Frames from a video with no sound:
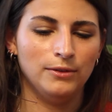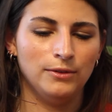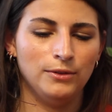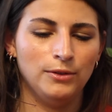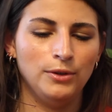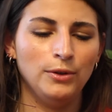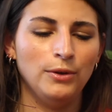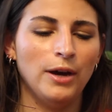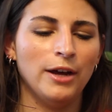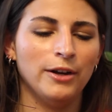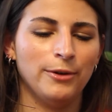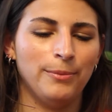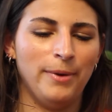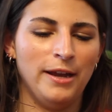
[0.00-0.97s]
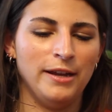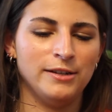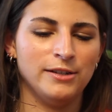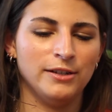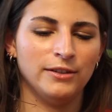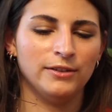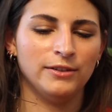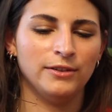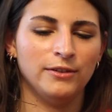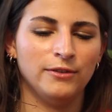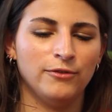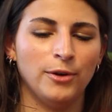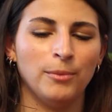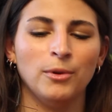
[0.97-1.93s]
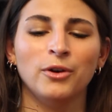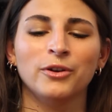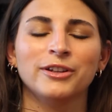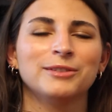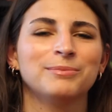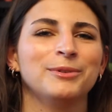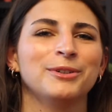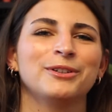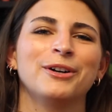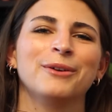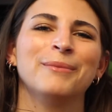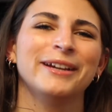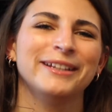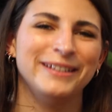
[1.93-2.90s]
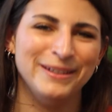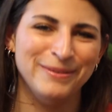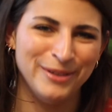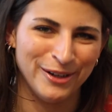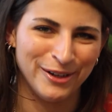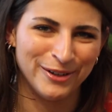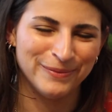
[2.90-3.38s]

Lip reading: 200 pages from longest book on my TBR.